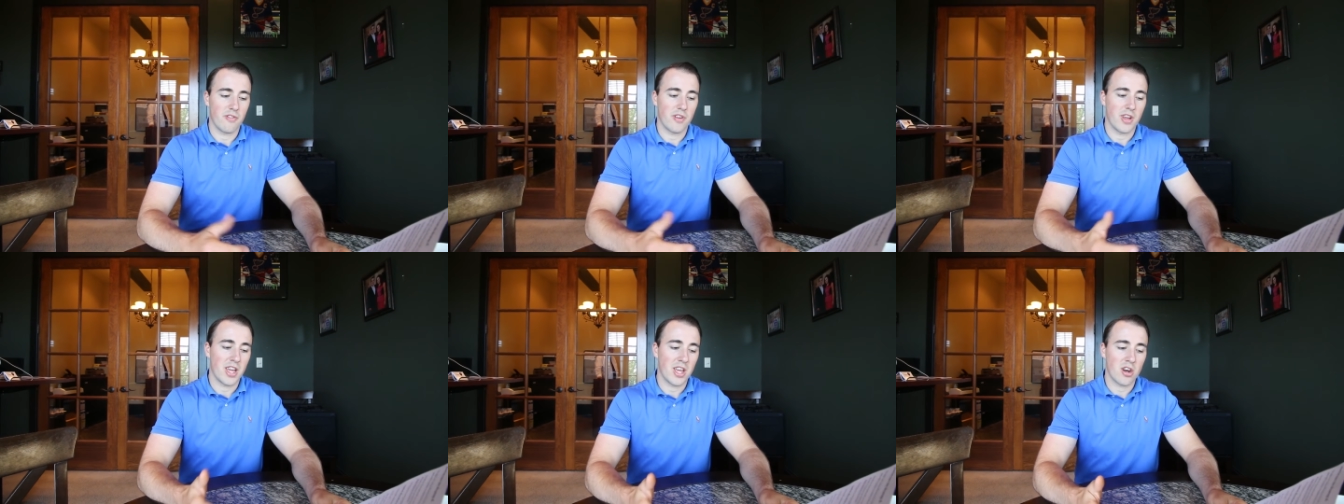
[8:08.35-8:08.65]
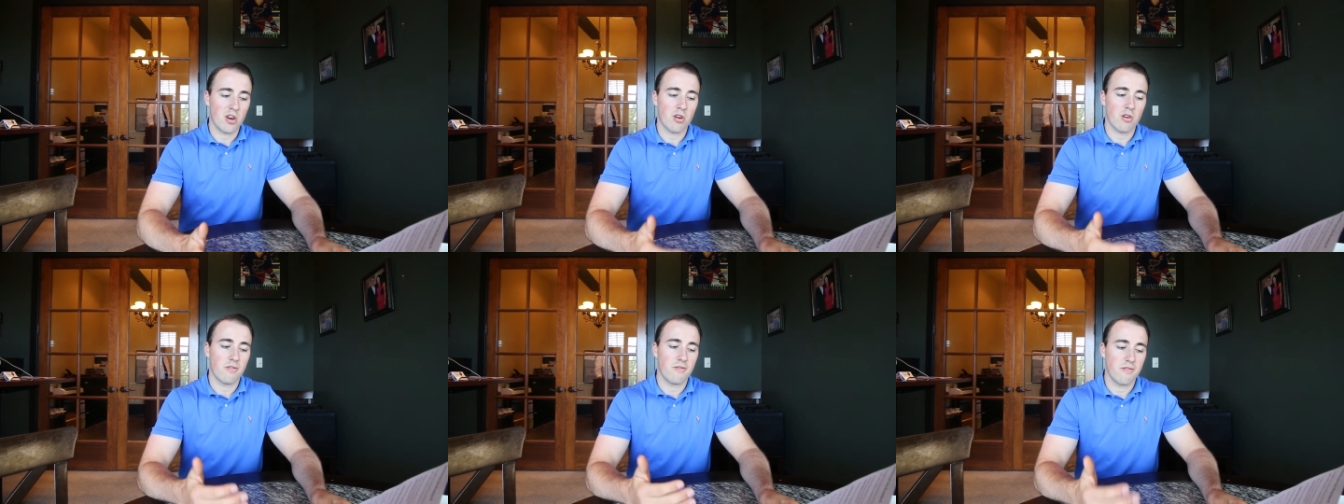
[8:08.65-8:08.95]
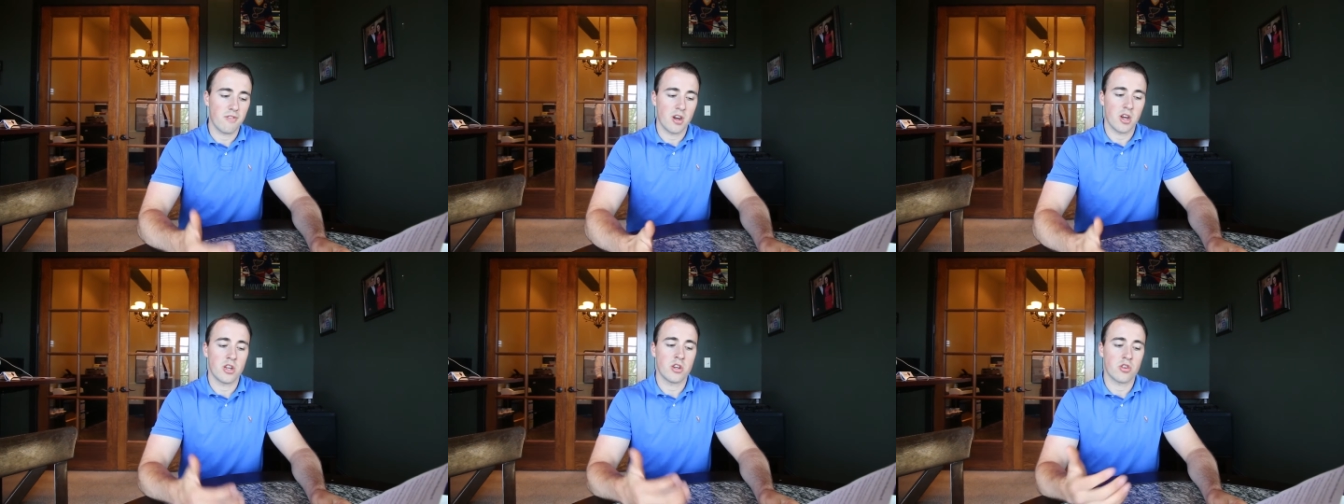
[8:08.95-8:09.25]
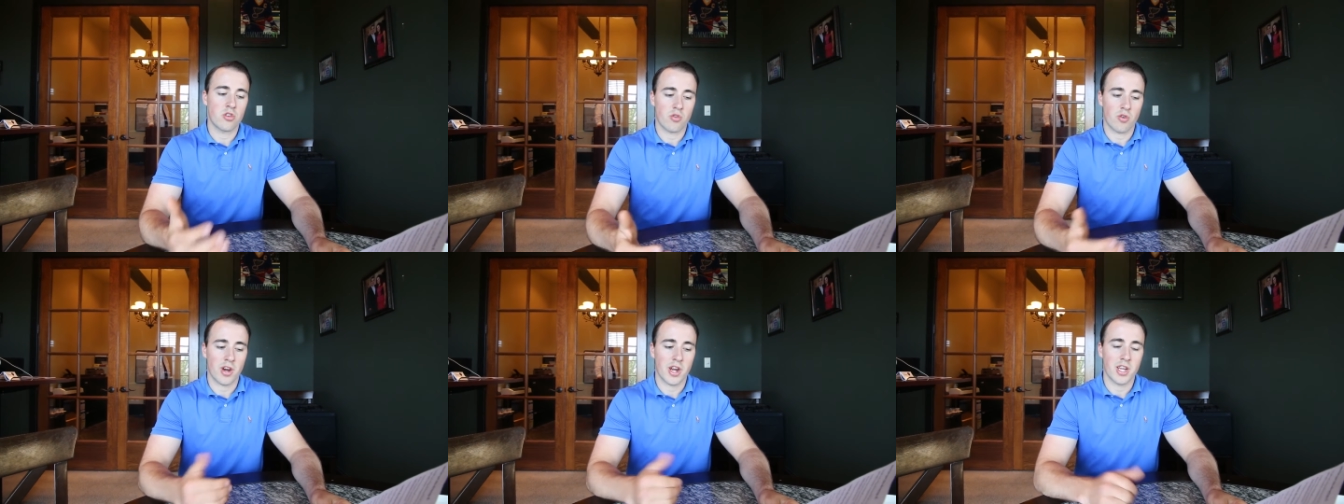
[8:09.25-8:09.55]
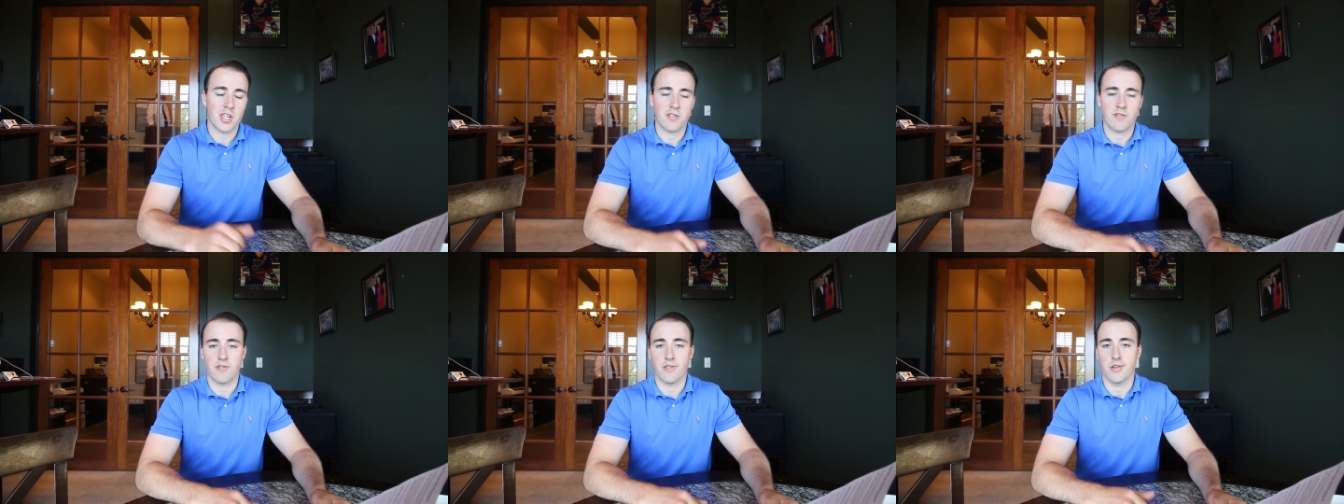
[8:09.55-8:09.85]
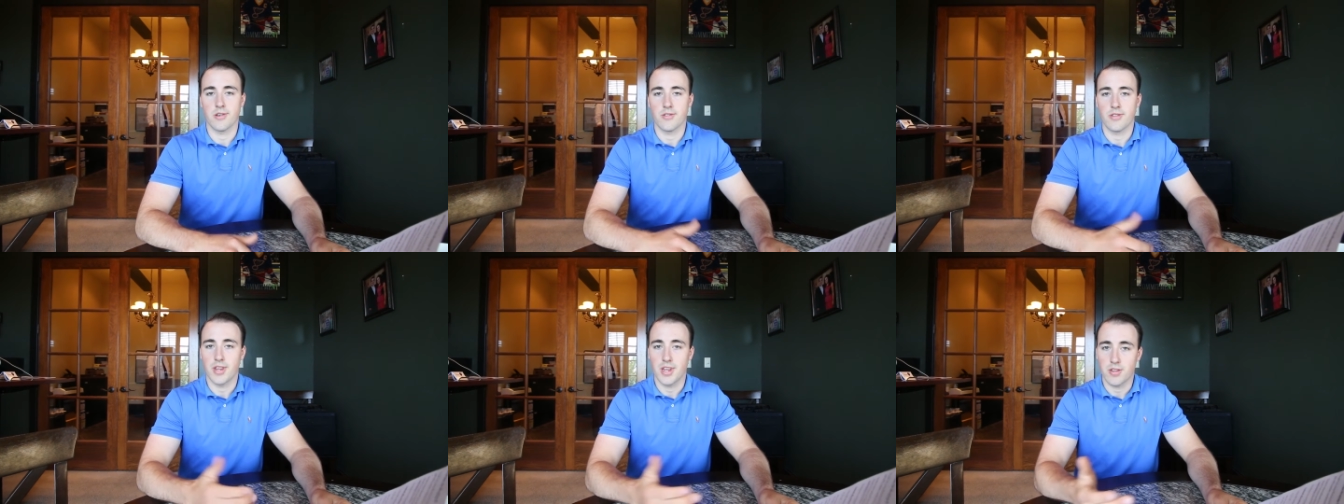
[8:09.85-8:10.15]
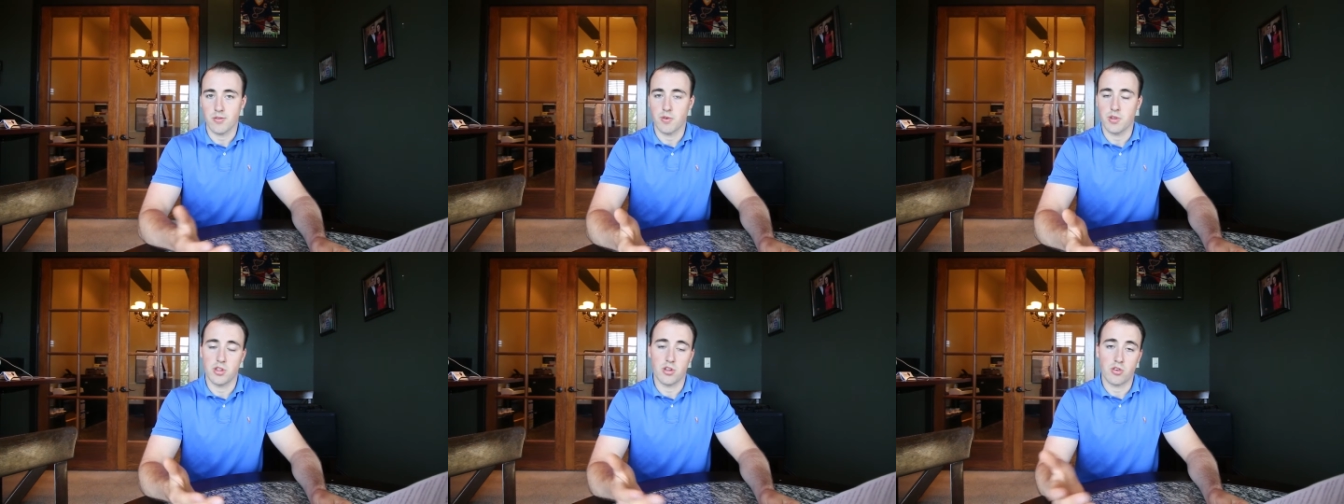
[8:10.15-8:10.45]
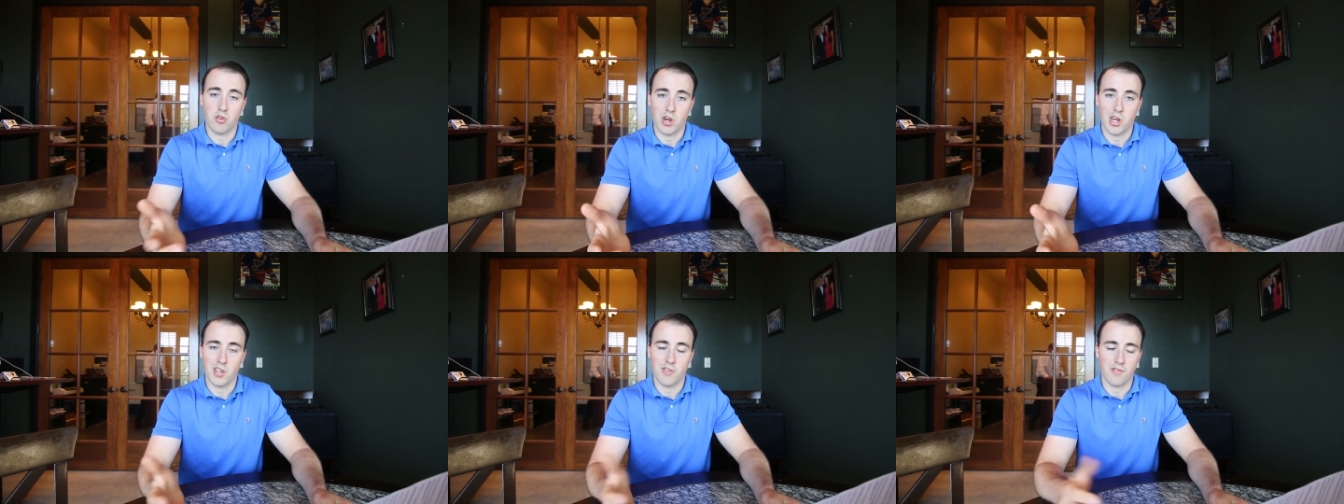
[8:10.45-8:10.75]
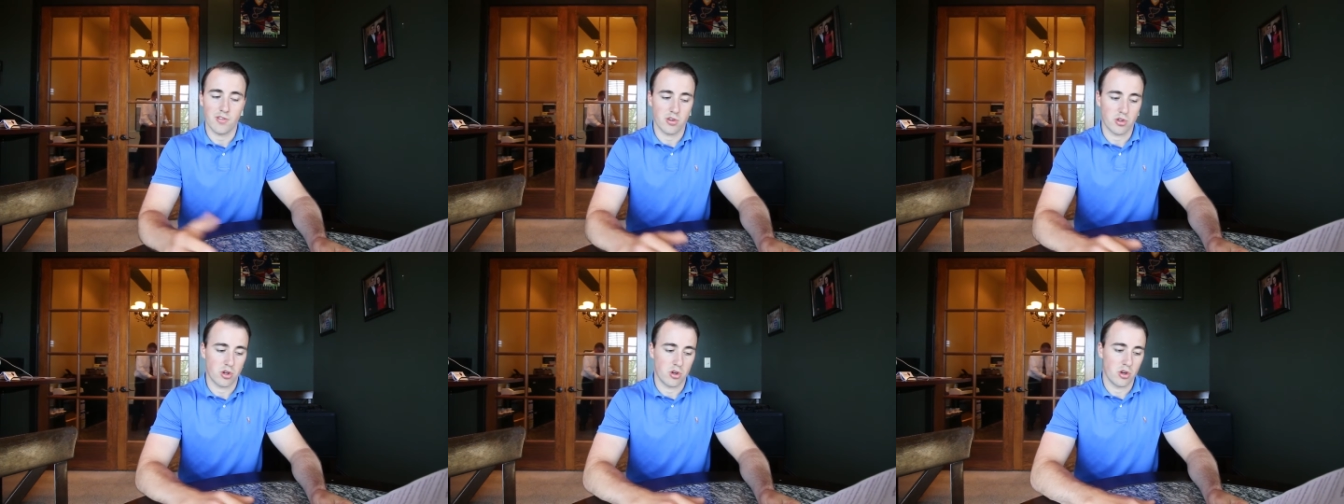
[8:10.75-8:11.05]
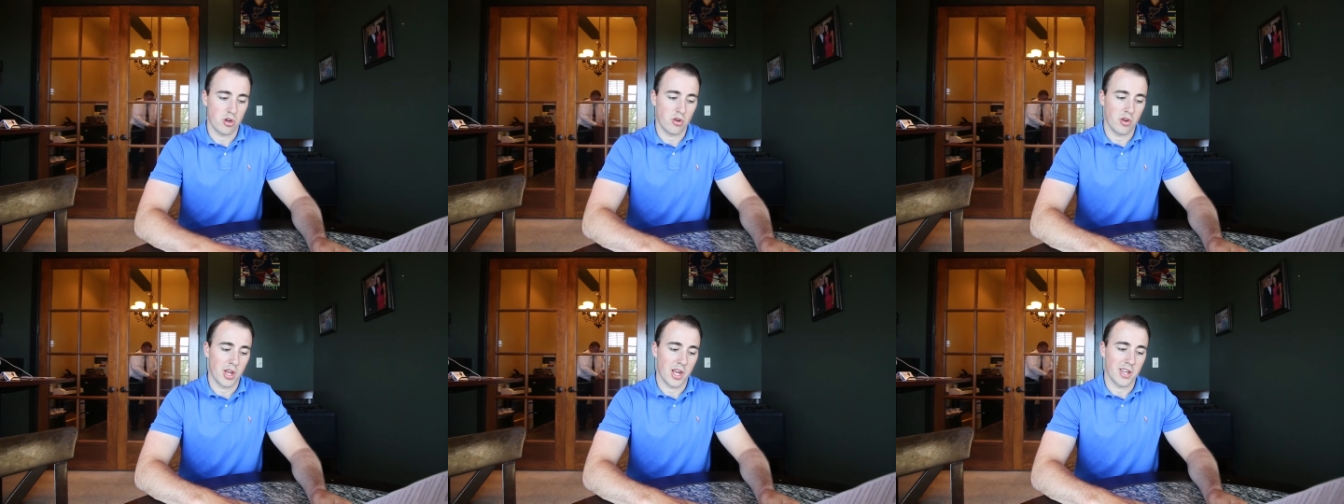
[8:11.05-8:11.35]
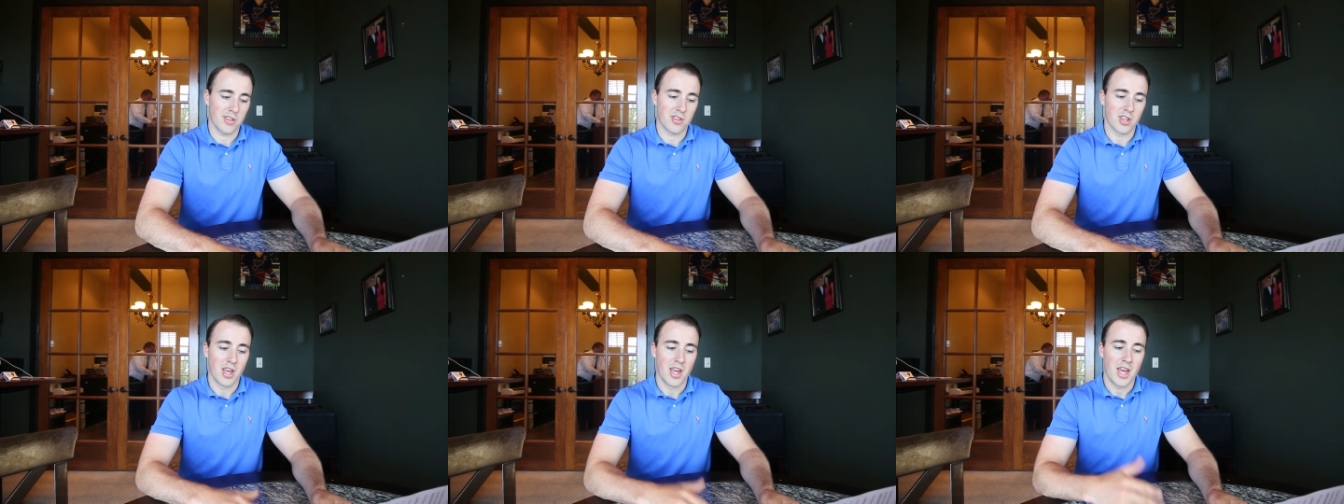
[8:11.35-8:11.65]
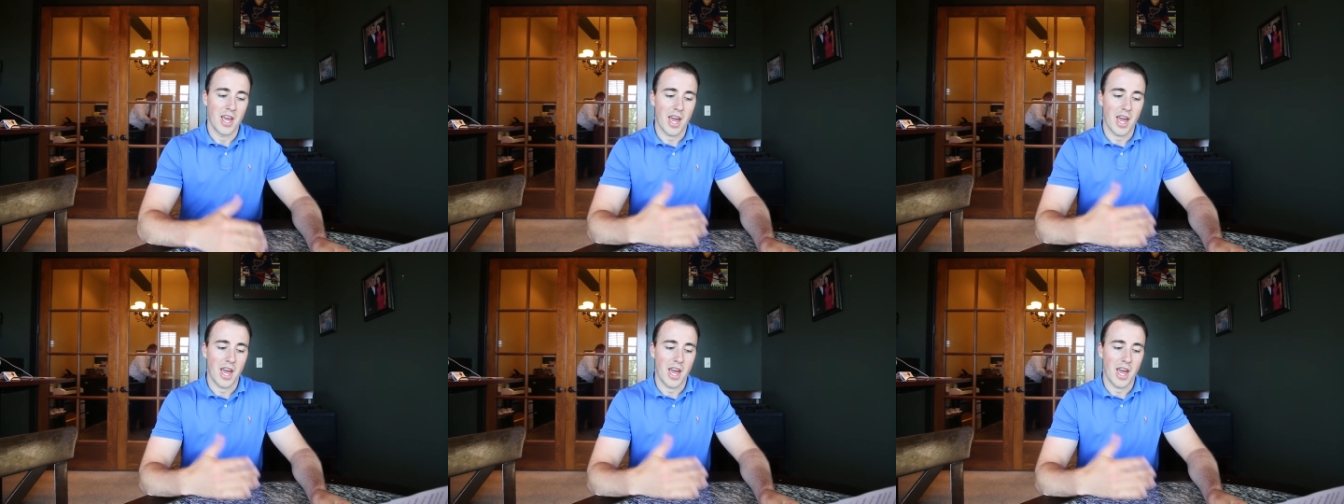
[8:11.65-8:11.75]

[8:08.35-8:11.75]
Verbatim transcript: inter fund transfer, that's what the transfers are known as,